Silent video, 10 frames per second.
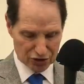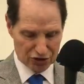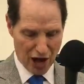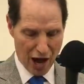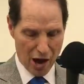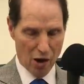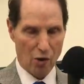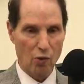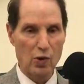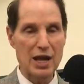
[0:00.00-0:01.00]

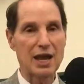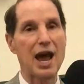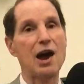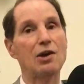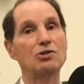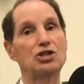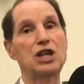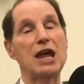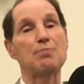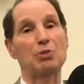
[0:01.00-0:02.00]
So we care
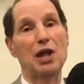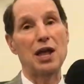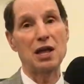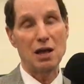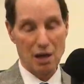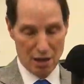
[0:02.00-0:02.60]
deeply